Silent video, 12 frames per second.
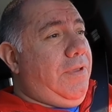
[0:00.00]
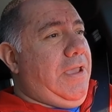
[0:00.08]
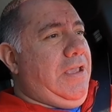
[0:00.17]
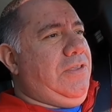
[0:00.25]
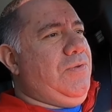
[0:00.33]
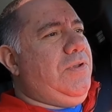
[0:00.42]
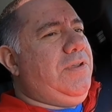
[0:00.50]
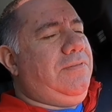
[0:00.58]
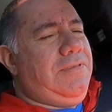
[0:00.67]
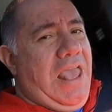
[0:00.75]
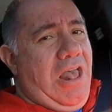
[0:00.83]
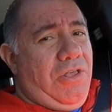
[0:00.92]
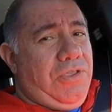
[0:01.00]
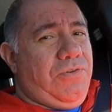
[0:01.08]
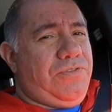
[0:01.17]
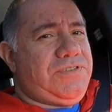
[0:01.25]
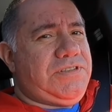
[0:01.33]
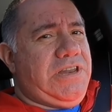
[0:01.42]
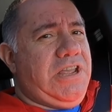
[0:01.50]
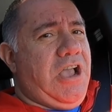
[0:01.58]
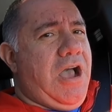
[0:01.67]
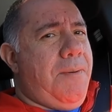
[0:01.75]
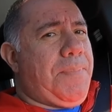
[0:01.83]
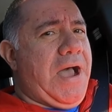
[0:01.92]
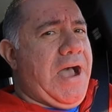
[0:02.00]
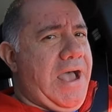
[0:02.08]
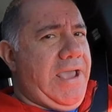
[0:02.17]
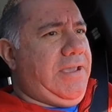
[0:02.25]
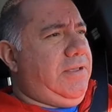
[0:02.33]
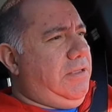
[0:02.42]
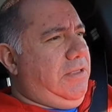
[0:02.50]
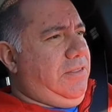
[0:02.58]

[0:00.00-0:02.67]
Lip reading: And you could tell you're sitting up high.